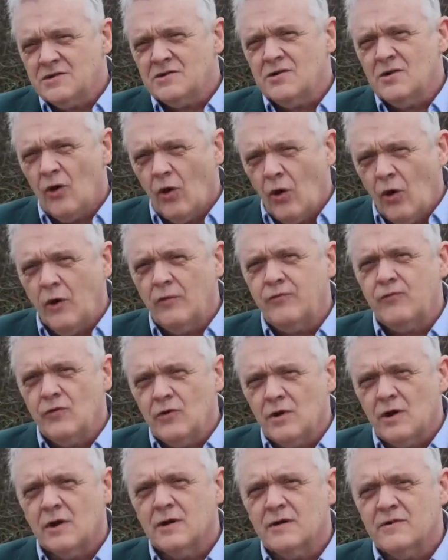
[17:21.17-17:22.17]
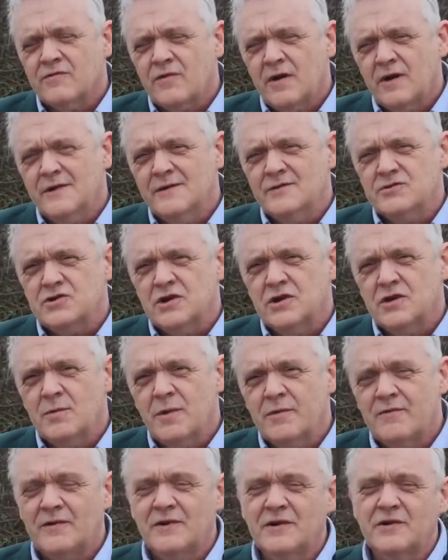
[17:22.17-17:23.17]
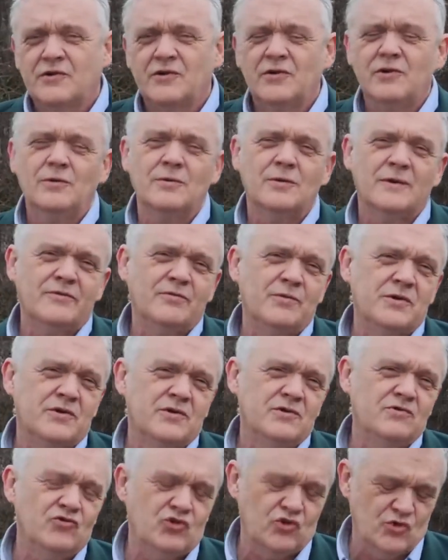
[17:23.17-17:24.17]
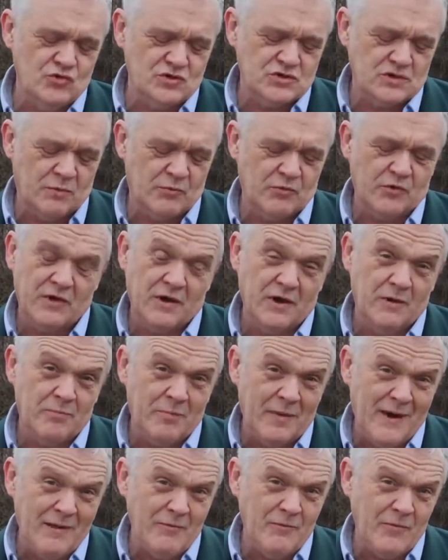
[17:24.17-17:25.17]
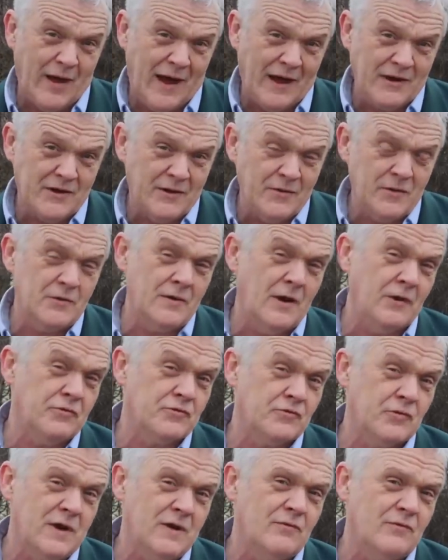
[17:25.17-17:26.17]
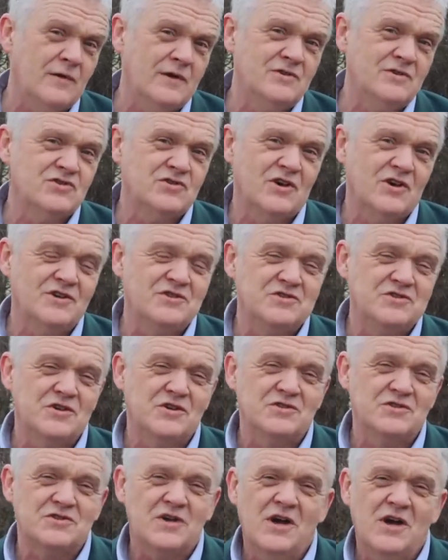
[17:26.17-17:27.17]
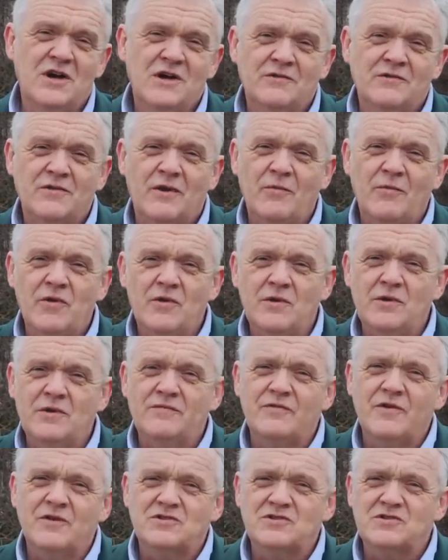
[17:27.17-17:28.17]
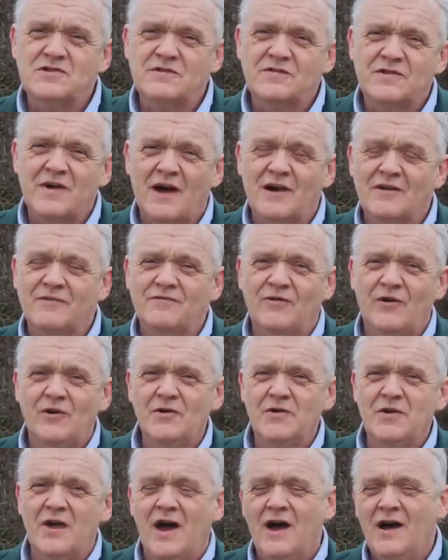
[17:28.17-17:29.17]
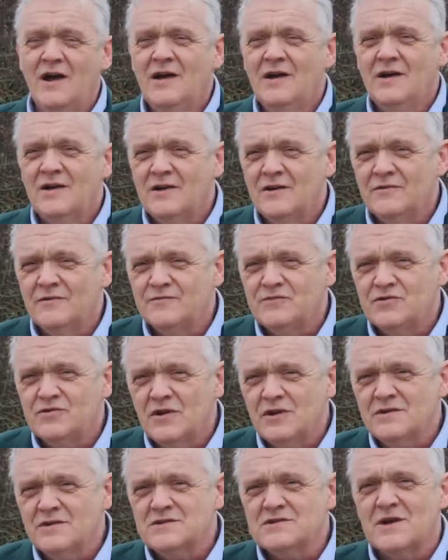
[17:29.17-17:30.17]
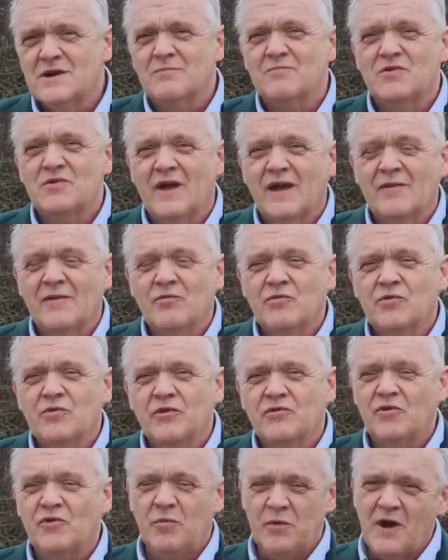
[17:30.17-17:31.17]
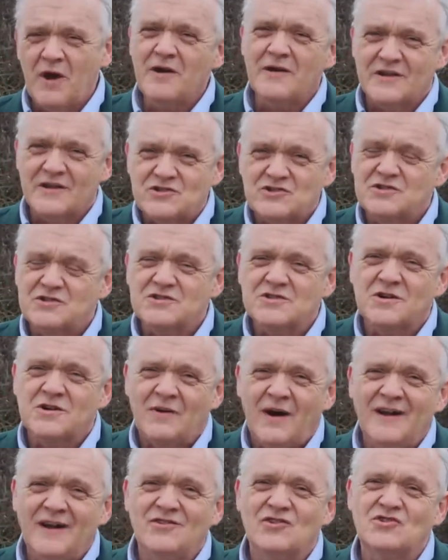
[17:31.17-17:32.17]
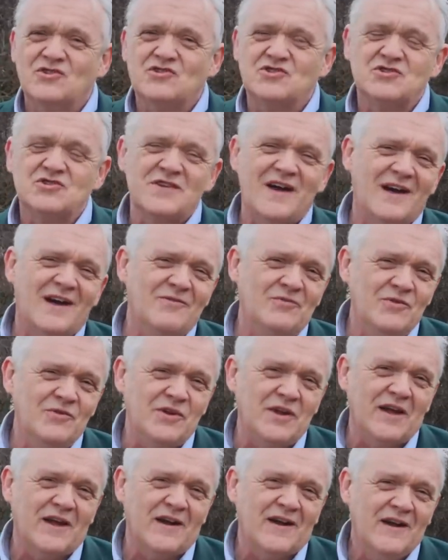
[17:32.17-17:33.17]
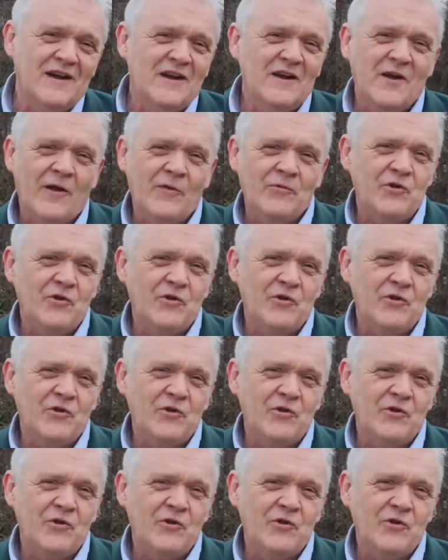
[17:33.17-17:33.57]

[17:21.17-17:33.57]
That's an awful lot of energy, and it'd be very cool if we could do something about that. And there are 3 researchers from the University of California who've done something that, to be honest, is quite astounding.